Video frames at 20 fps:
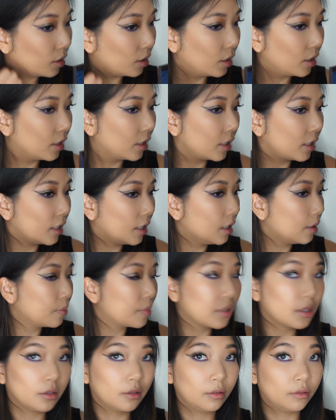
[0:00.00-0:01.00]
And it
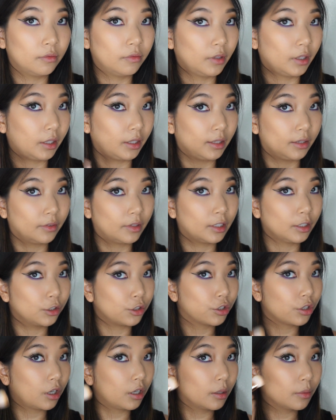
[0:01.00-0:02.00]
keeps it very, very
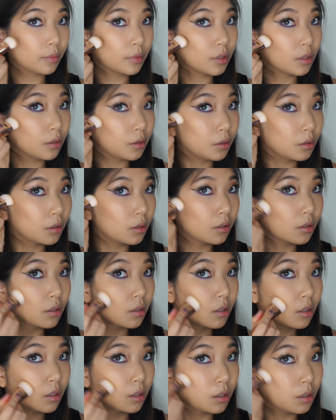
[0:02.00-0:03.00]
sharp, so you can
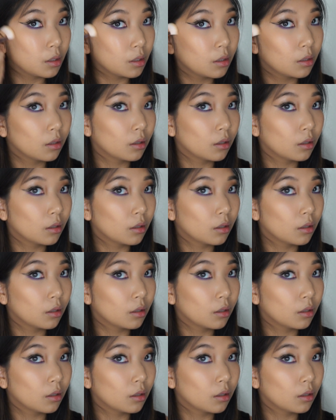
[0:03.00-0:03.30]
see.